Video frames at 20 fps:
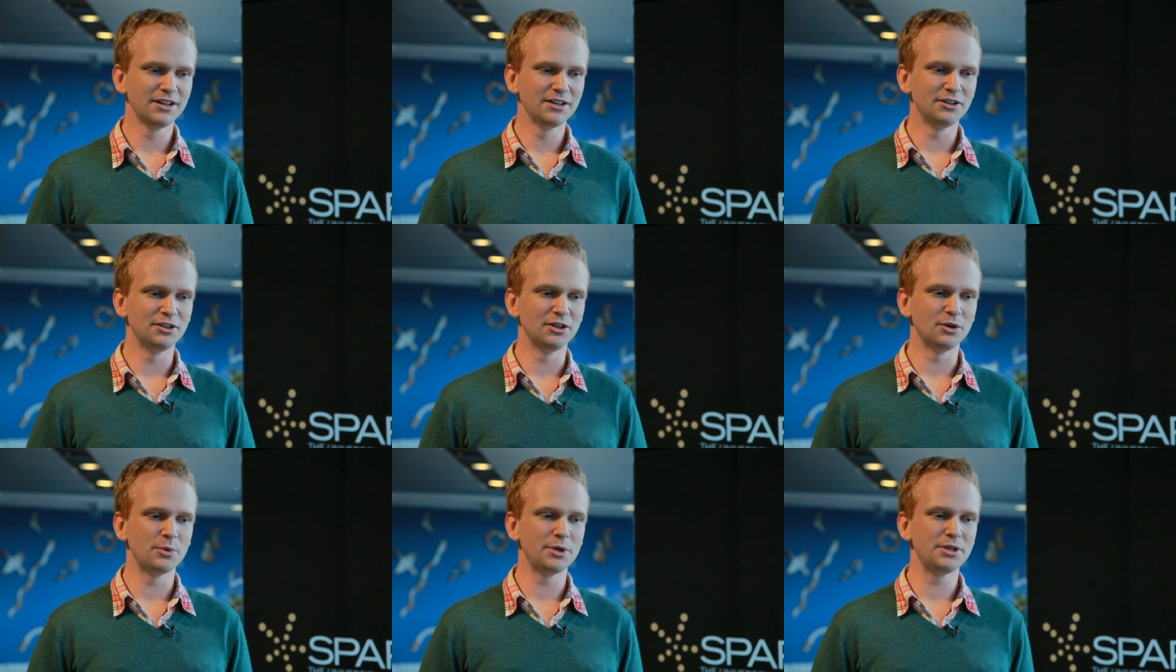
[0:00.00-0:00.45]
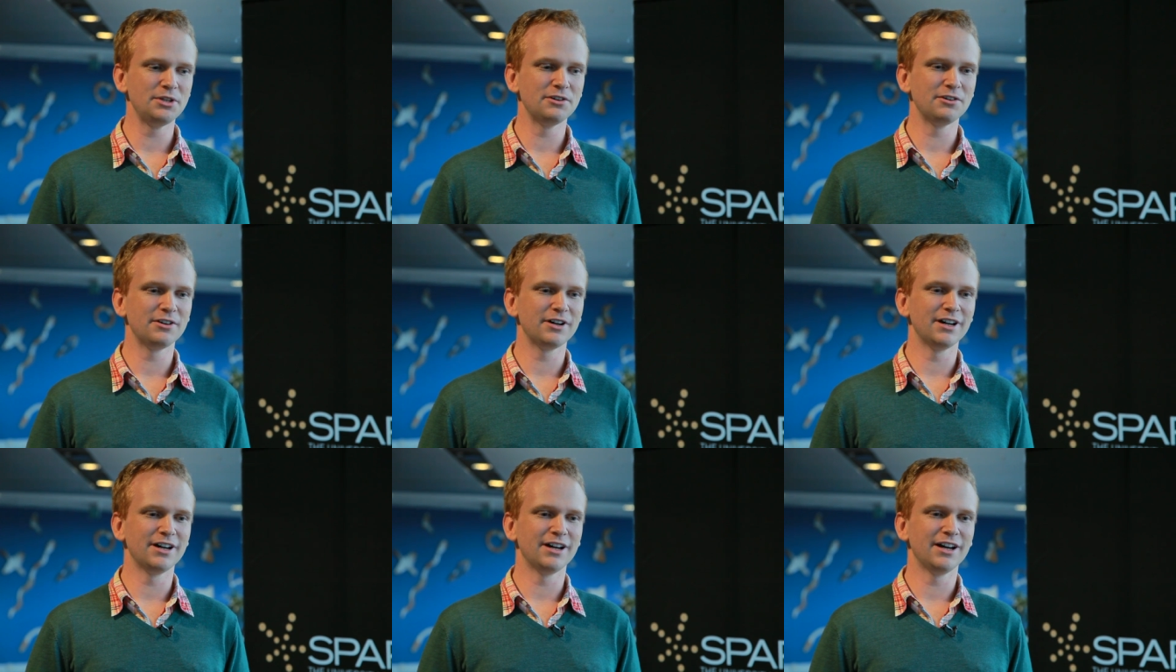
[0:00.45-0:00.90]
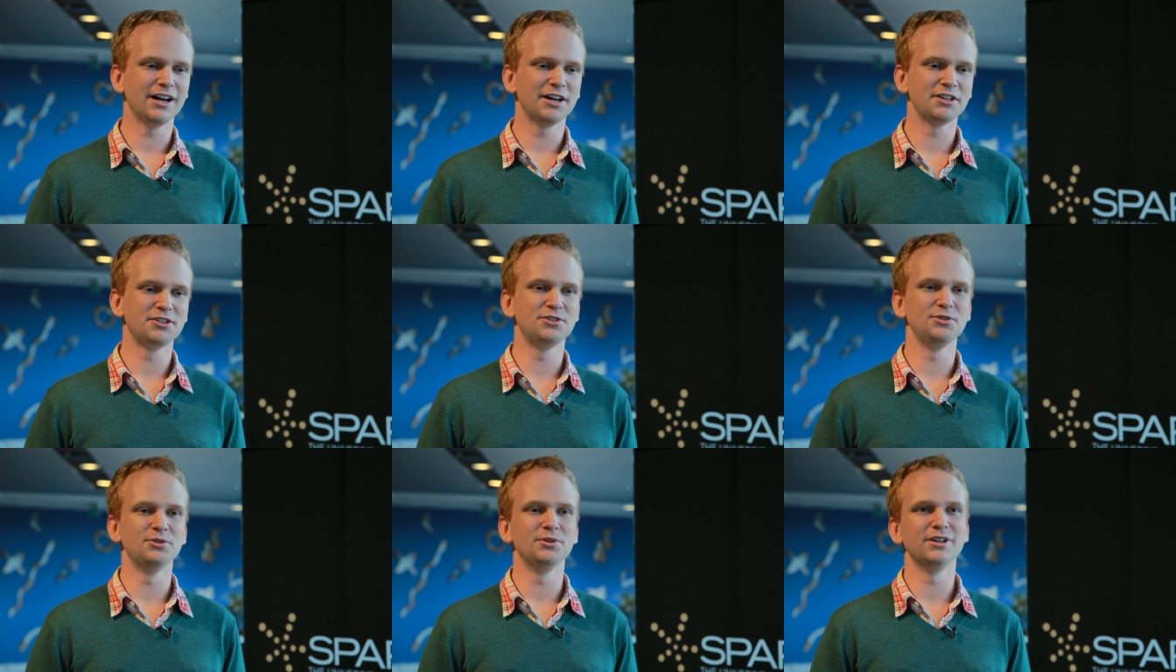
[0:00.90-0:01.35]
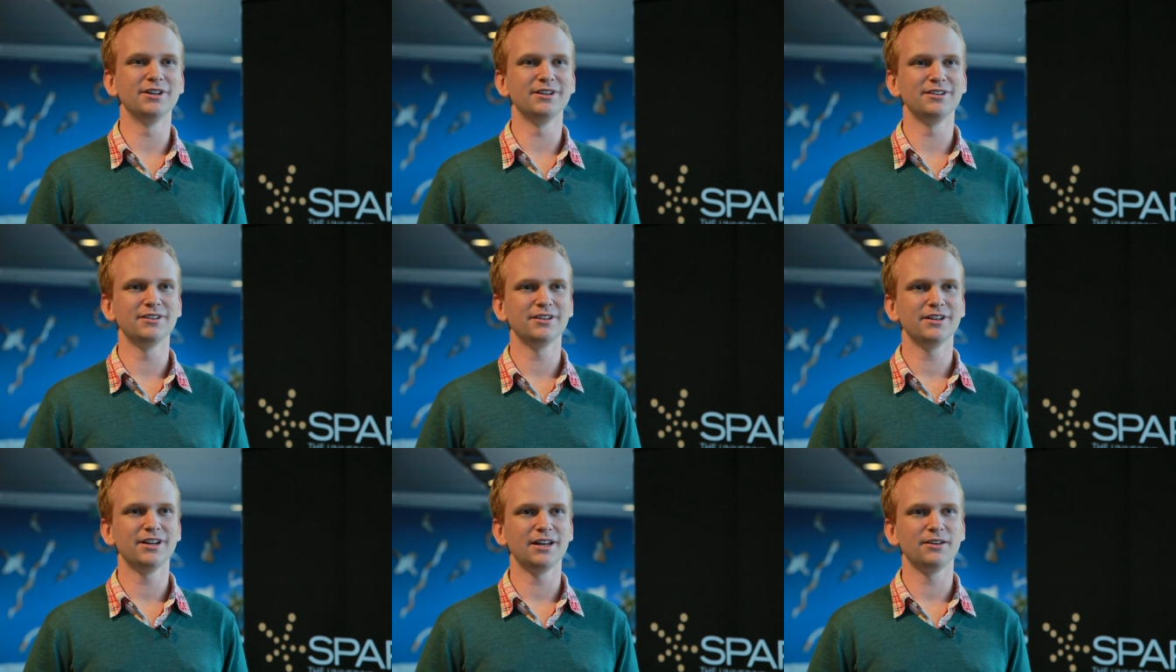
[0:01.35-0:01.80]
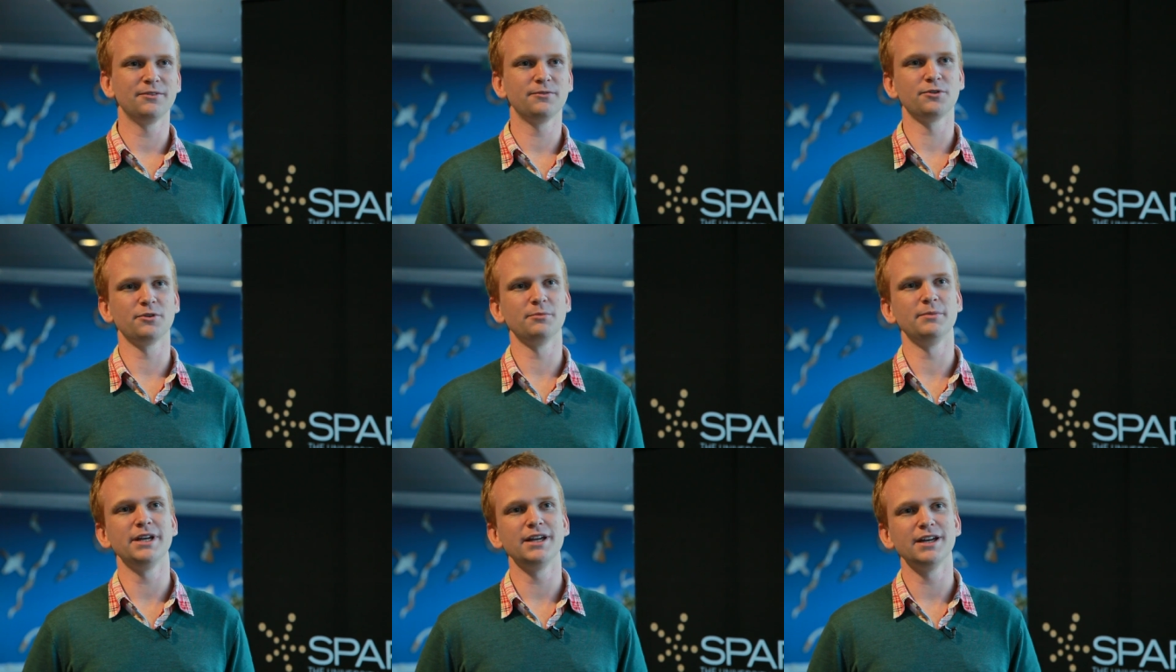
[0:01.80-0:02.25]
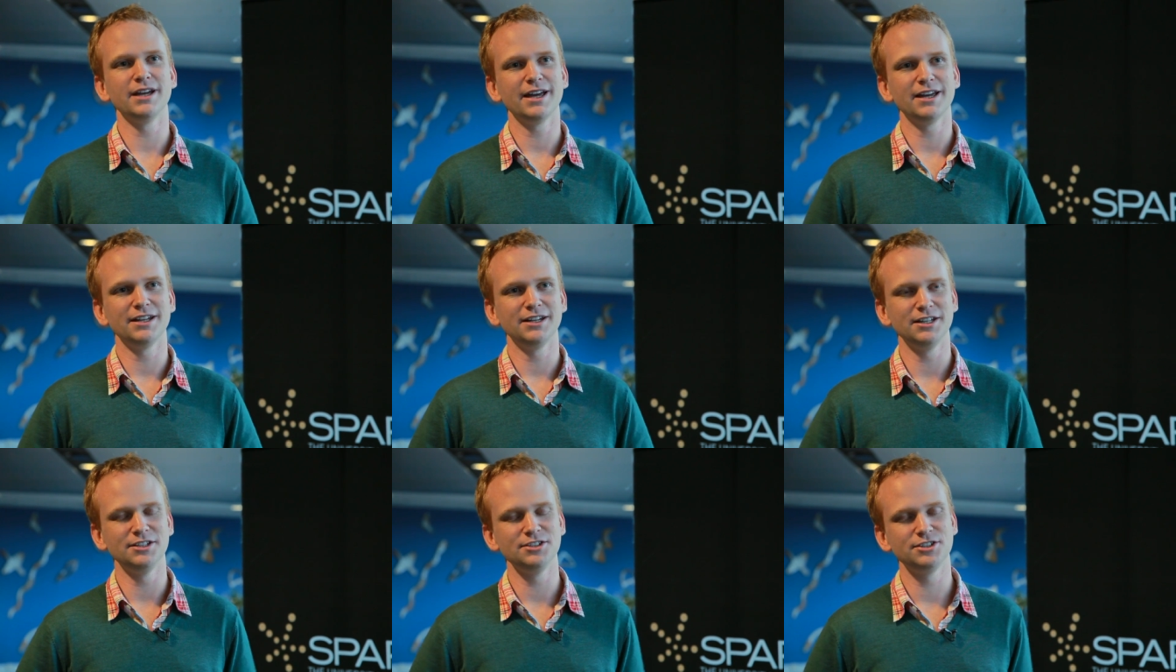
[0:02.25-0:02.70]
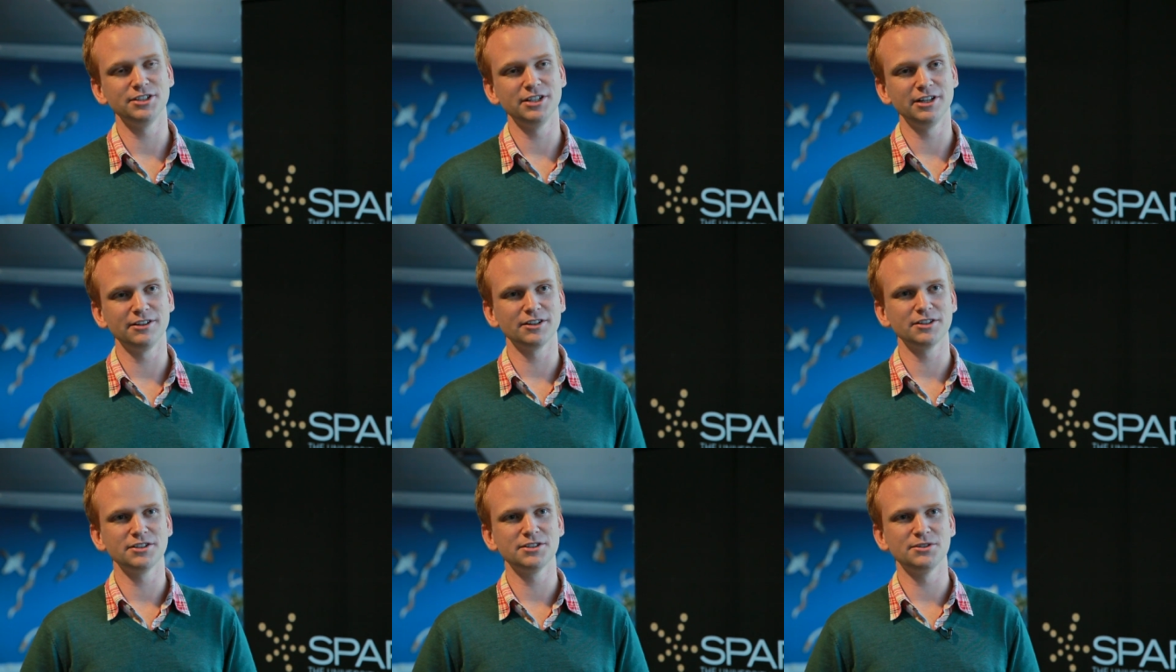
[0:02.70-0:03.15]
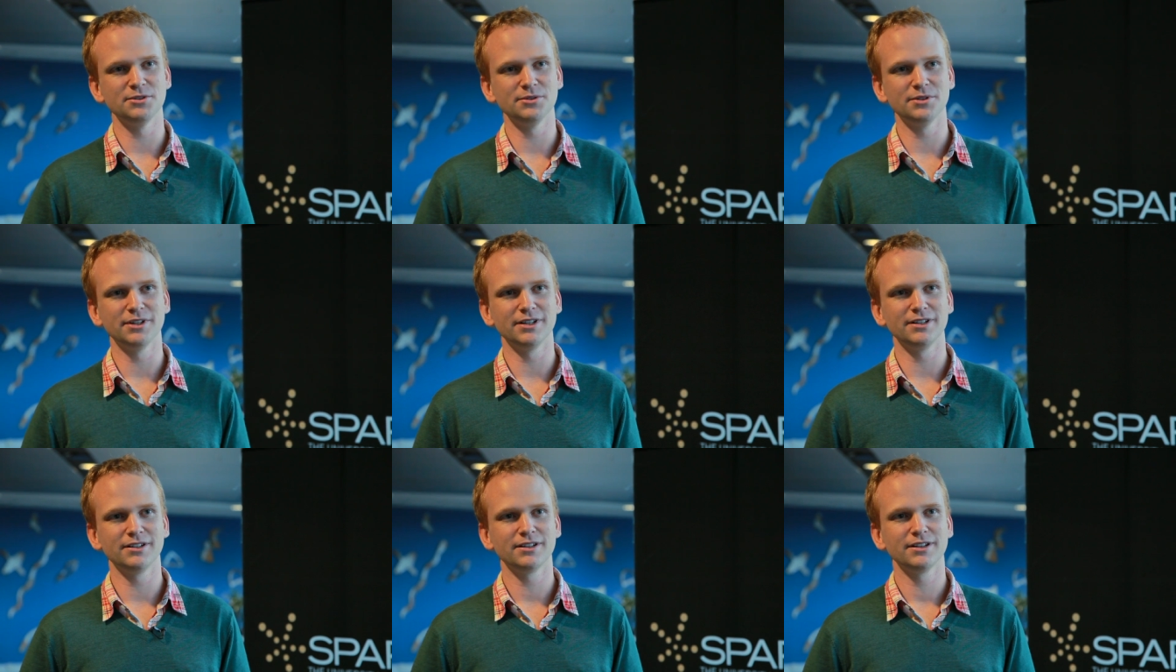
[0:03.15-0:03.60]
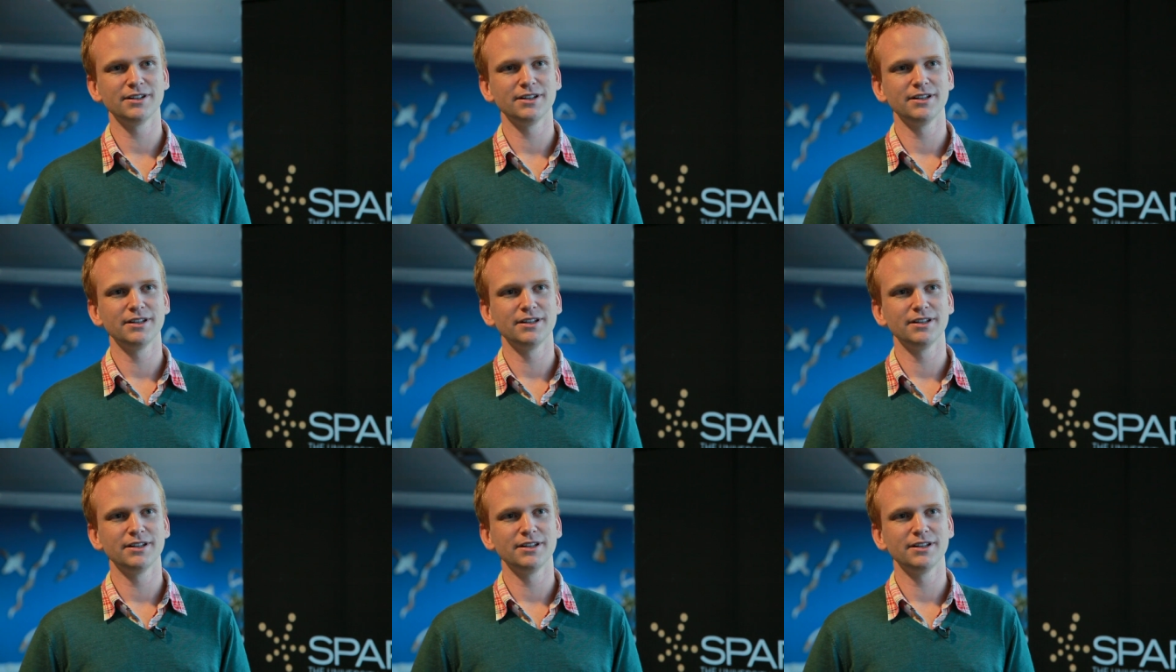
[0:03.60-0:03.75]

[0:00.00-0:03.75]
you know, when you're a, a student, eh, for me, an engineering student,